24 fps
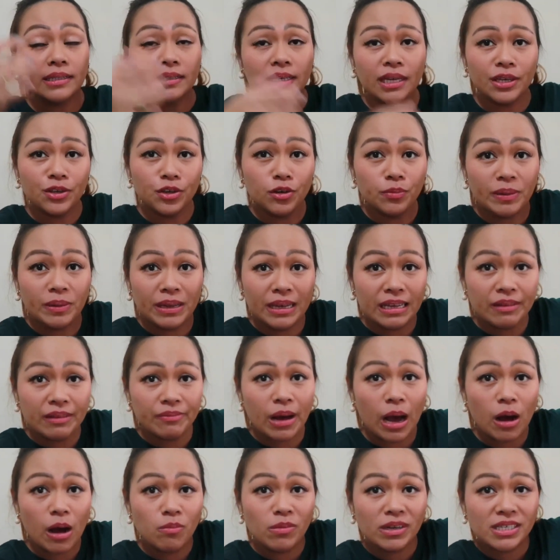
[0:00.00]
can you believe
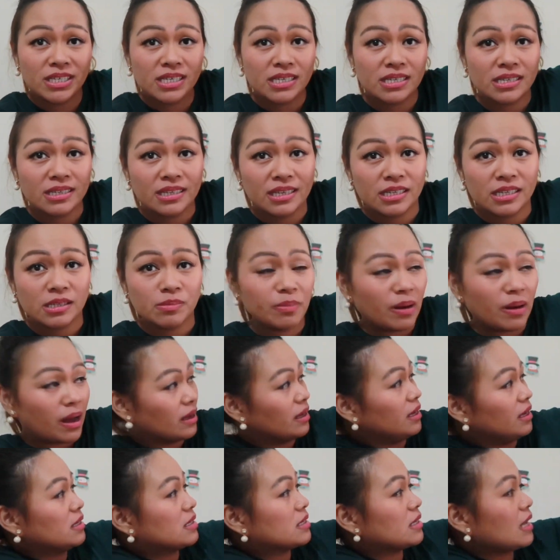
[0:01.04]
how much is this bag?
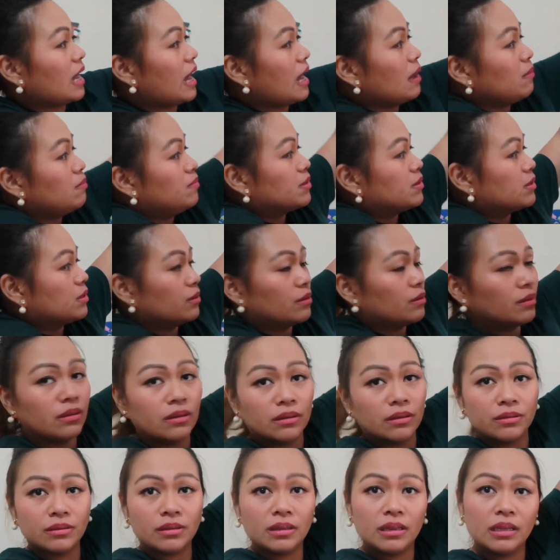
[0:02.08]
It's
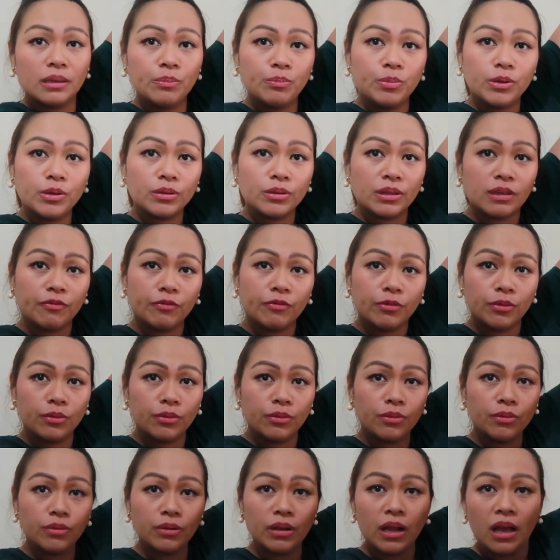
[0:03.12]
absolutely
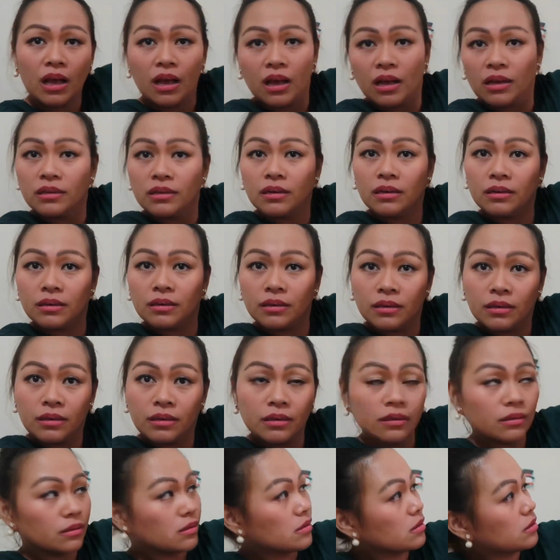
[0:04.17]
beautiful.
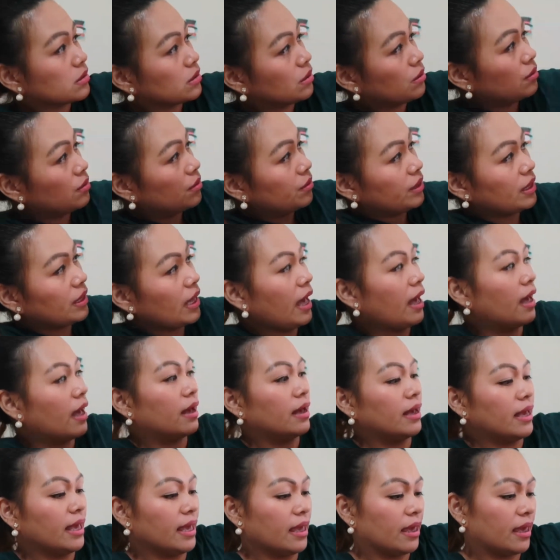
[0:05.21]
So yeah,
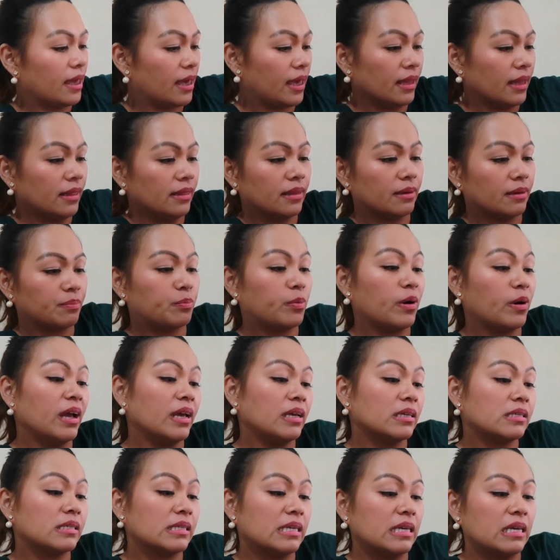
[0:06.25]
and the
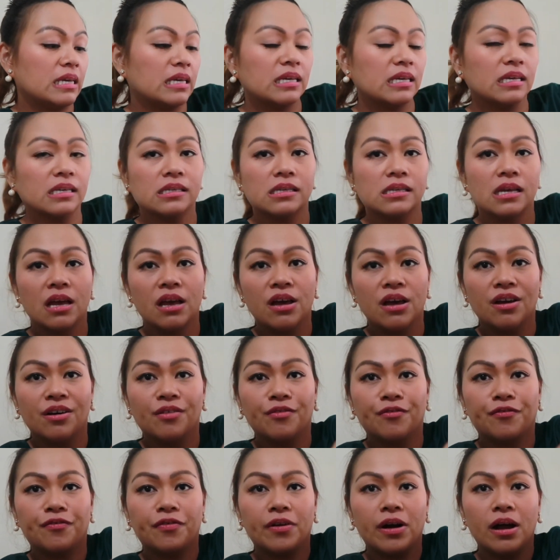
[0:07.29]
price is
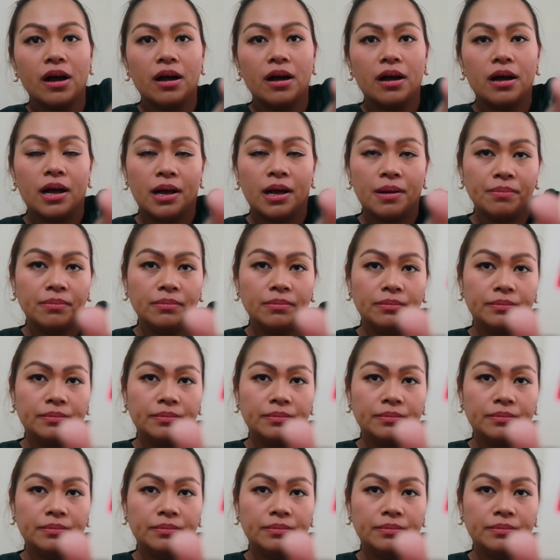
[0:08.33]
from